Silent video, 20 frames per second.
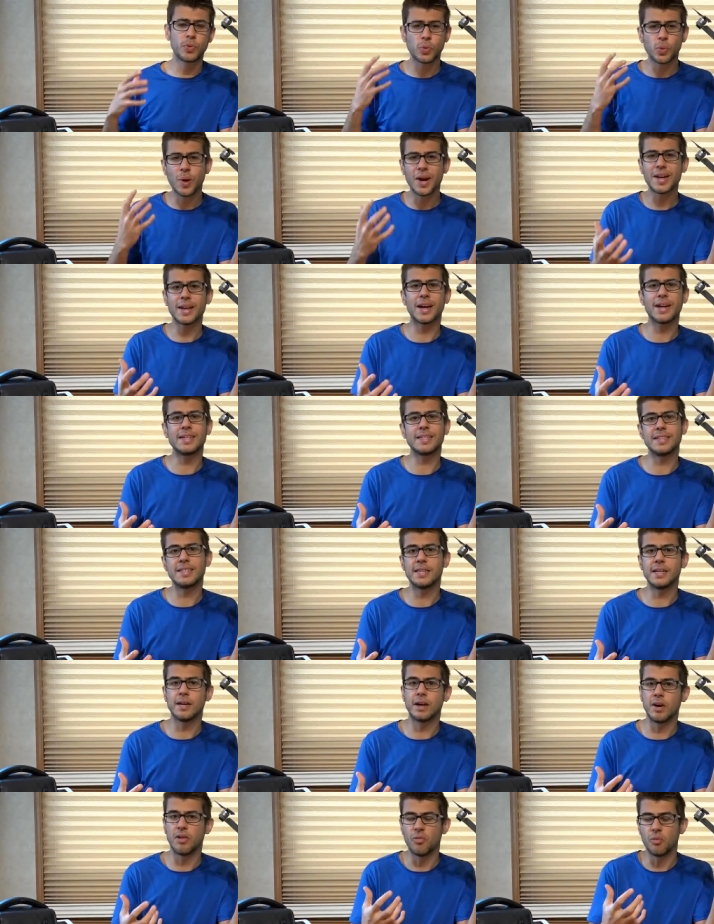great
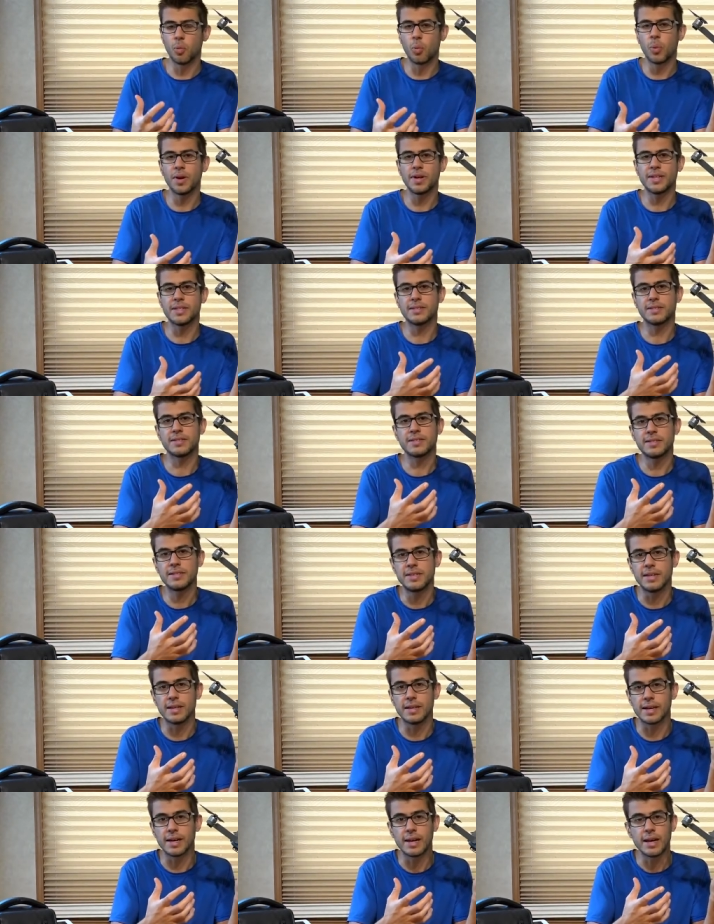idea of what it's
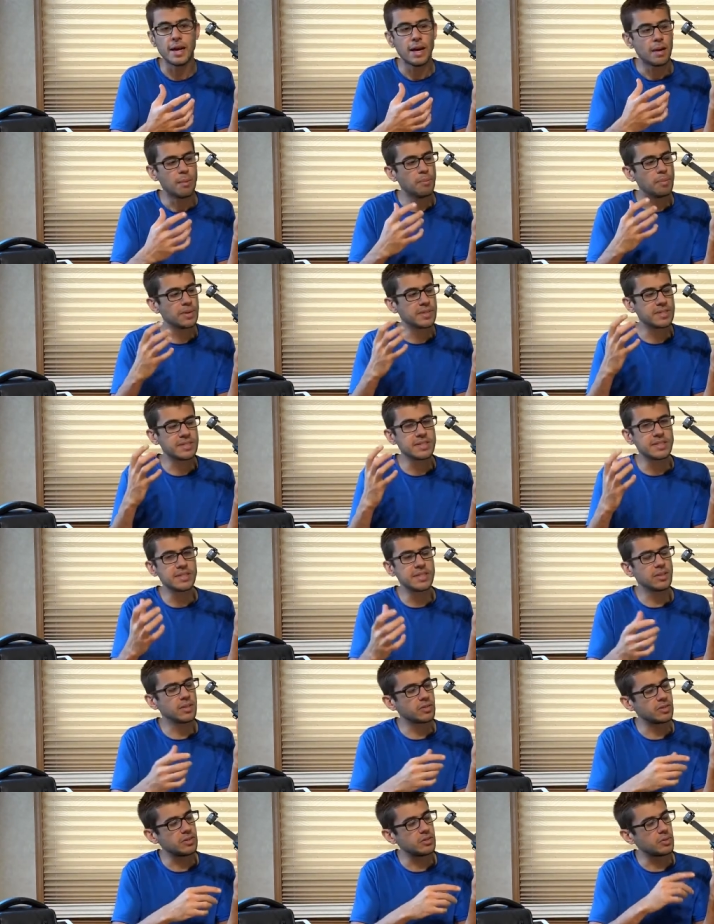seeing, but
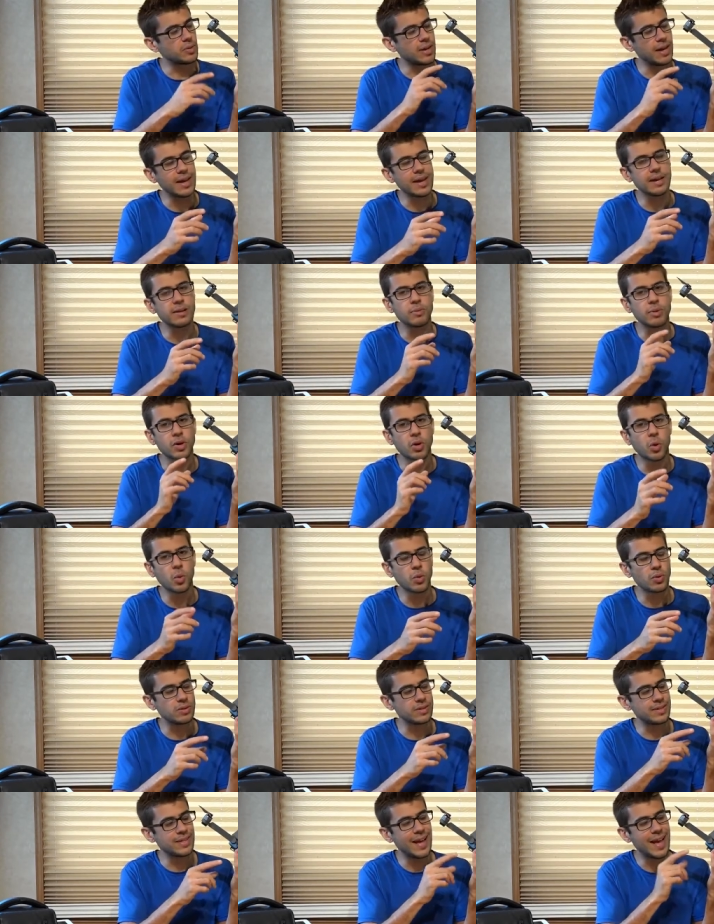still you can't
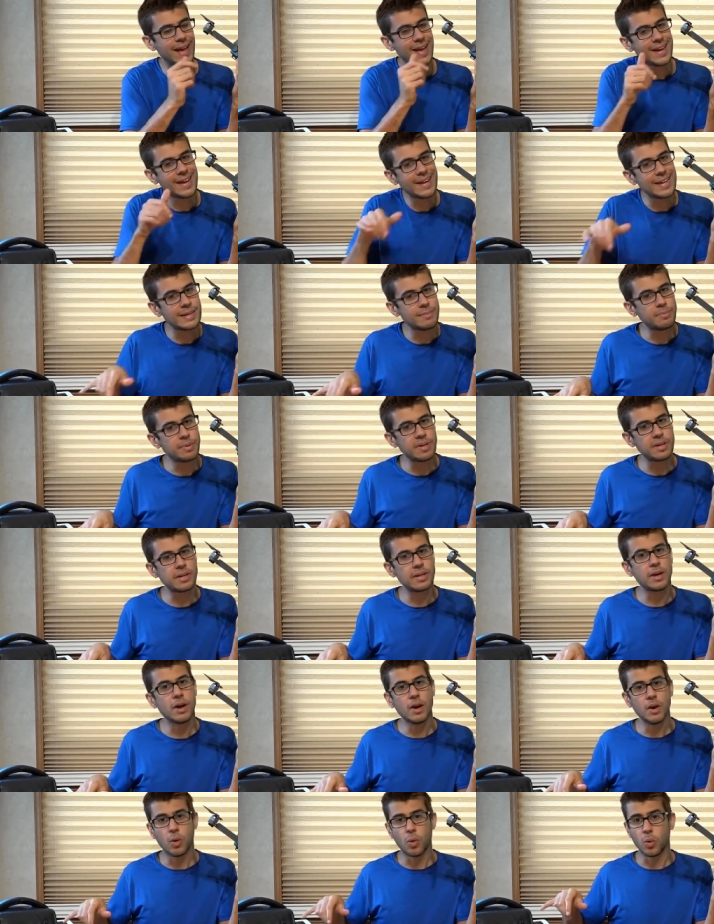record 1080p
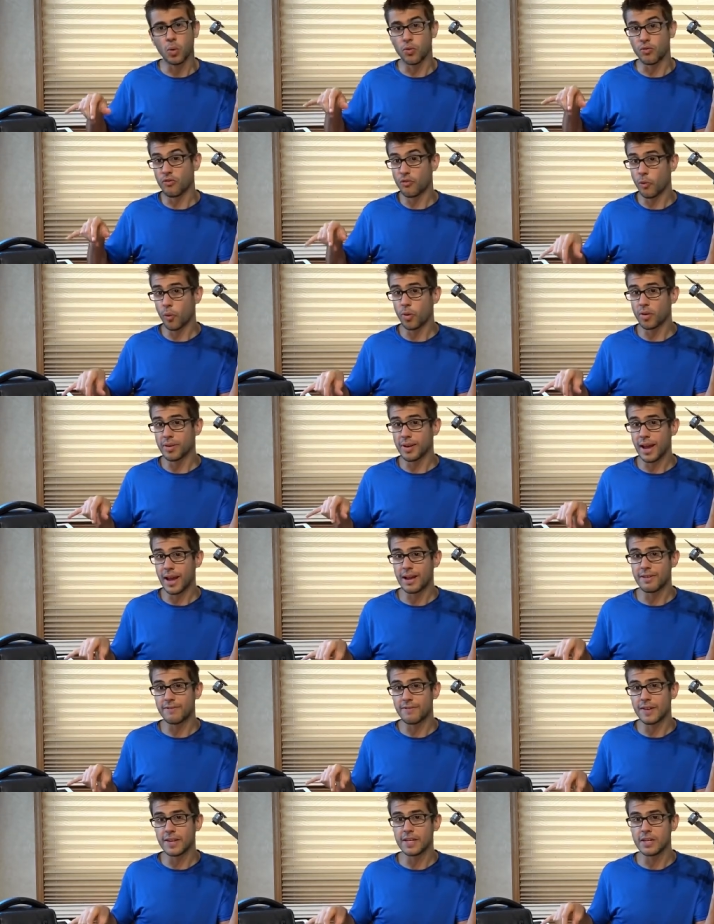or
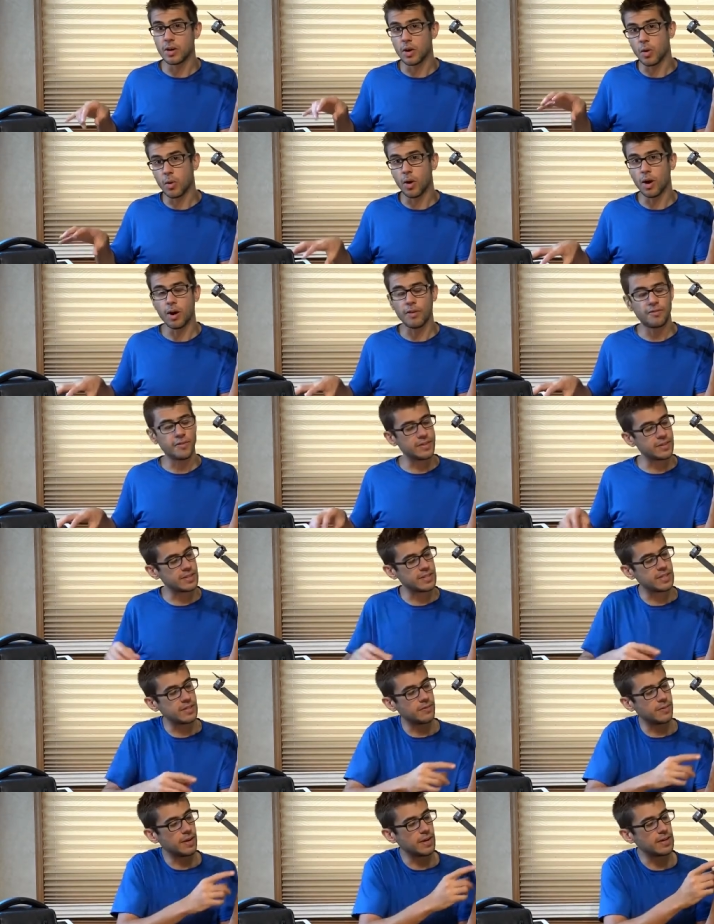4K video off of this
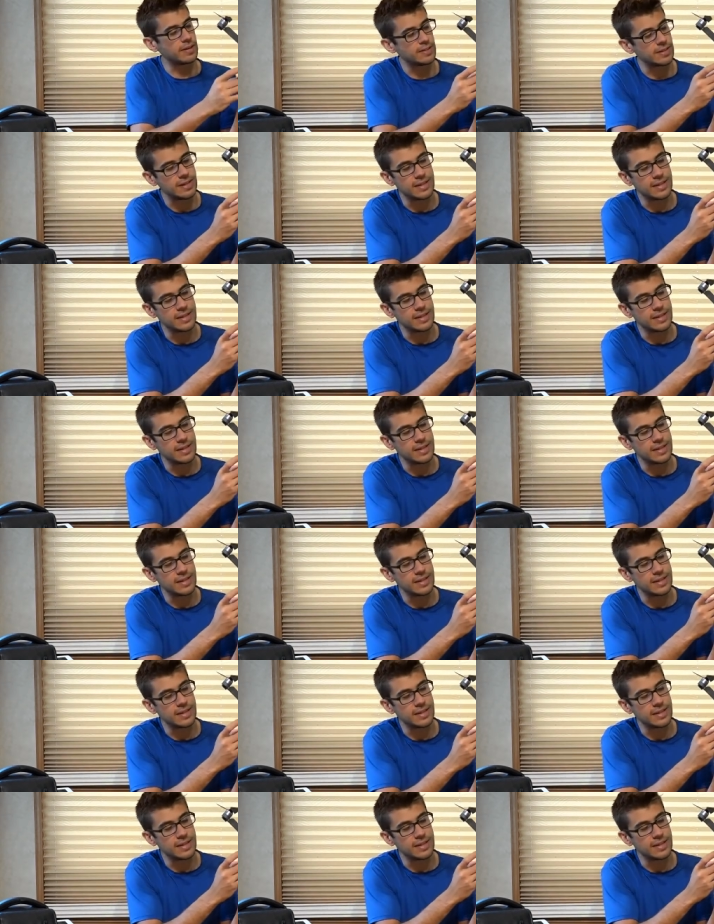device.